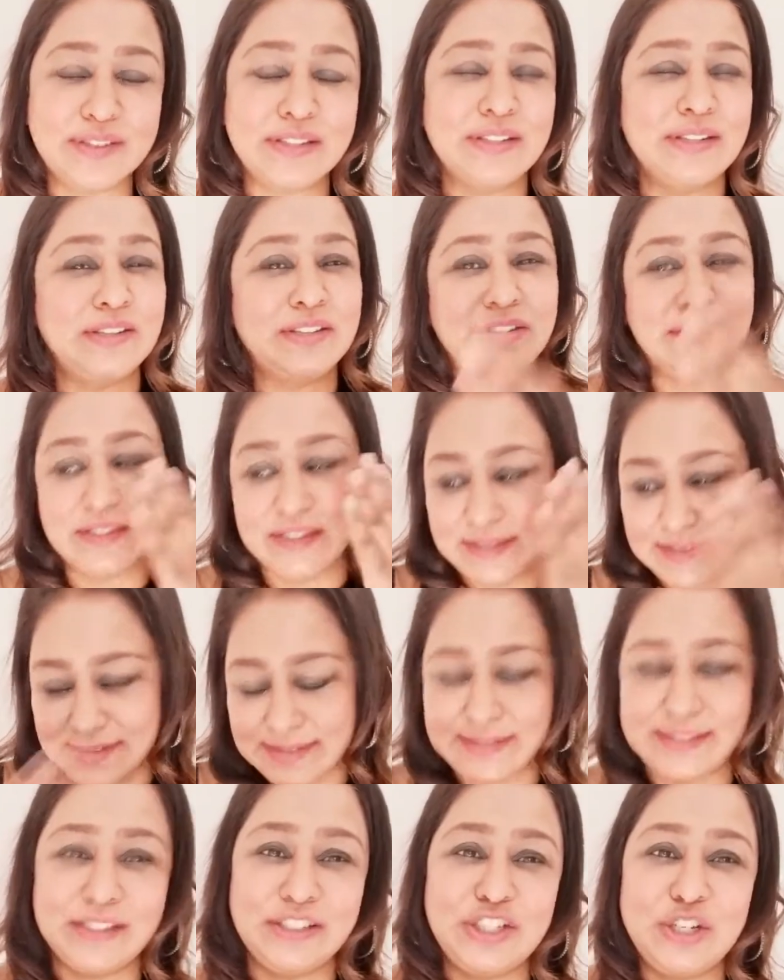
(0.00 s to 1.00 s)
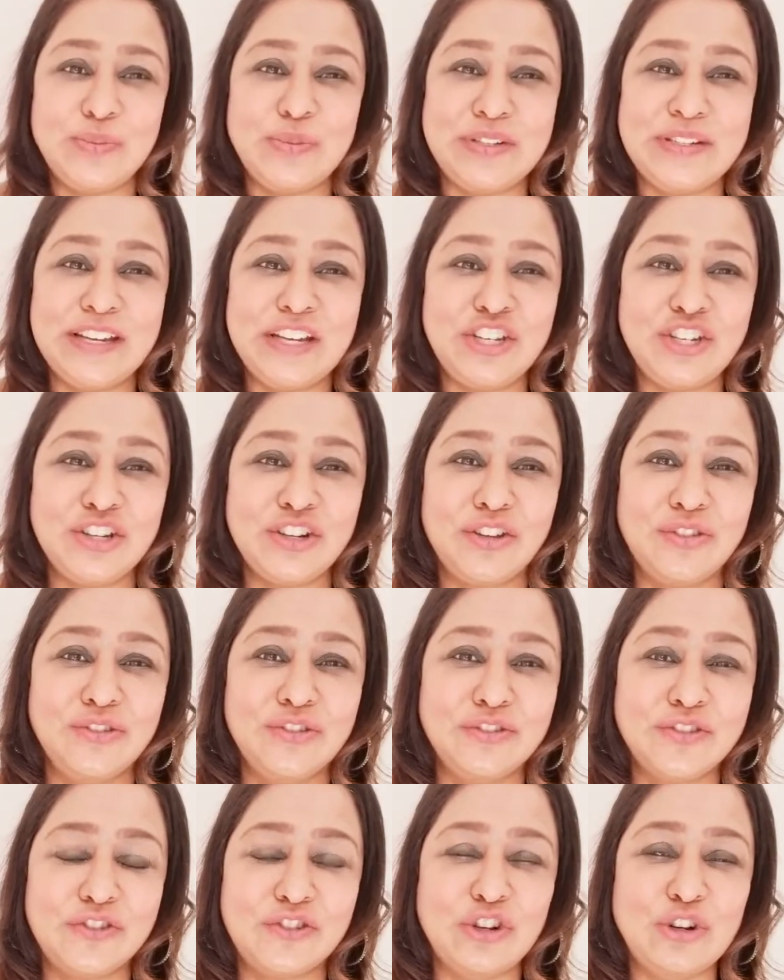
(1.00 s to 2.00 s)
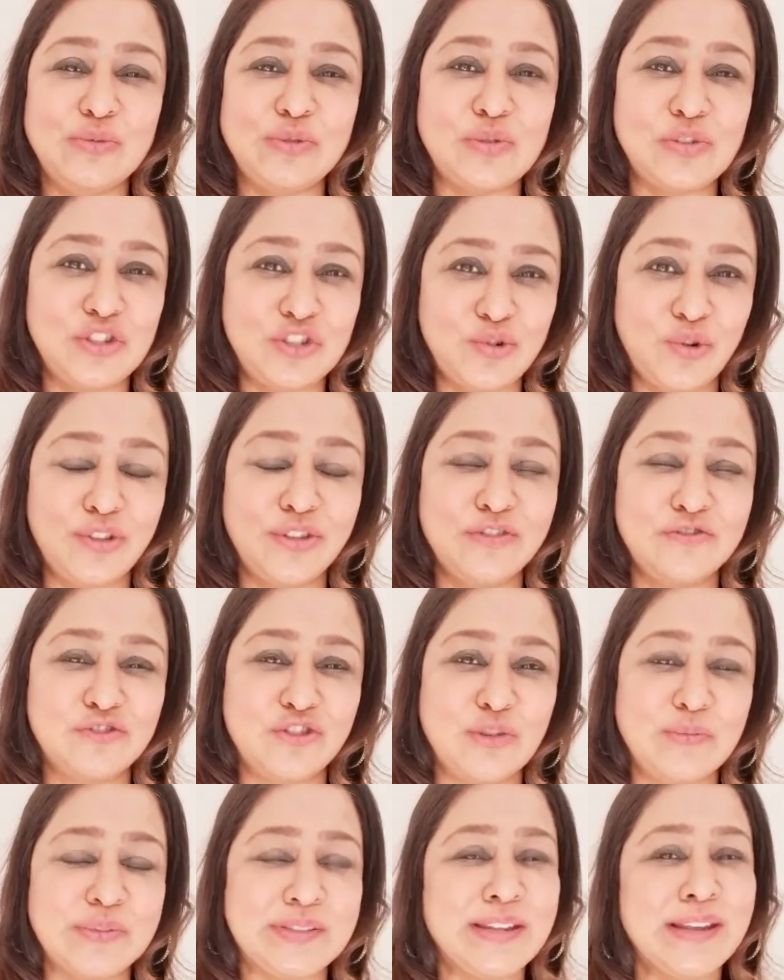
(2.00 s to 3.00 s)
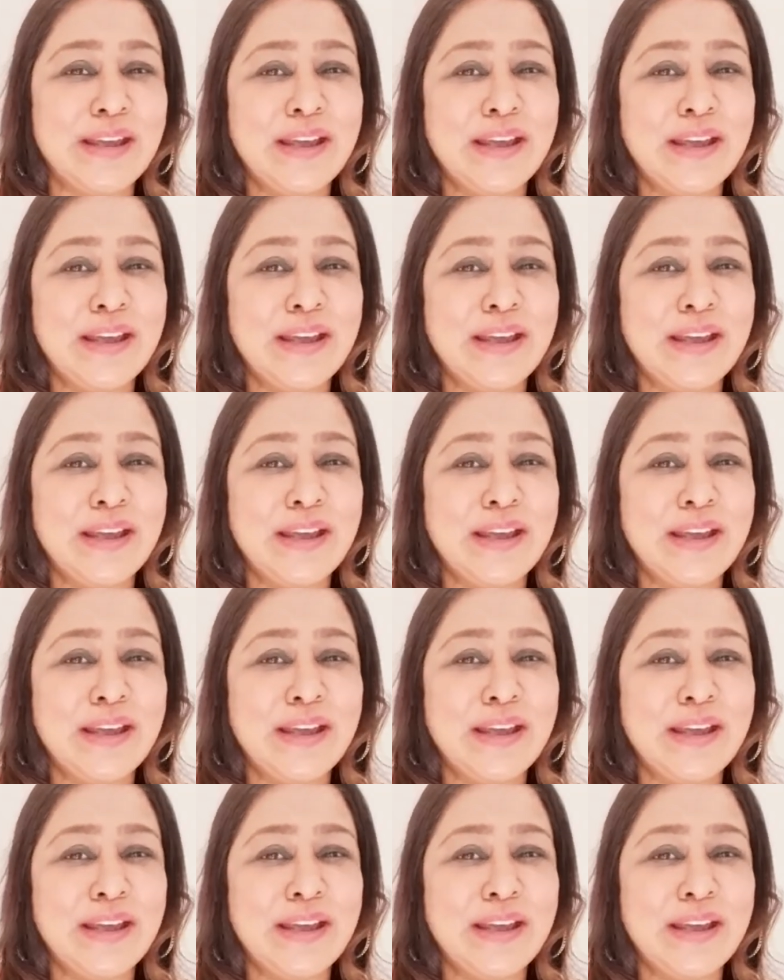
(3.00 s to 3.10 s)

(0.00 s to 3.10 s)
and this is the interpretation on those groups. When you join those groups,